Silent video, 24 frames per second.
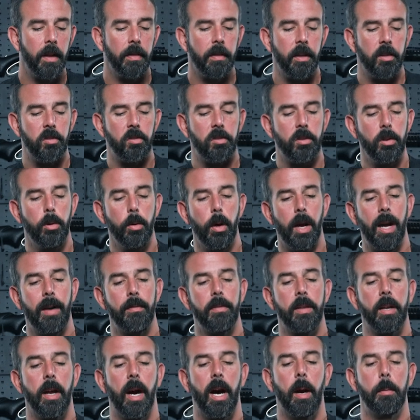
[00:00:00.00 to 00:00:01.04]
these do
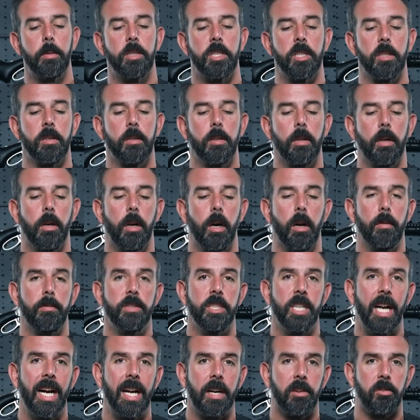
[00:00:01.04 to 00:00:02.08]
have the option of
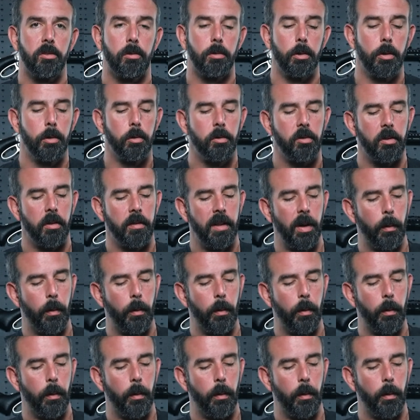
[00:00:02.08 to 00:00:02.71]
jack screws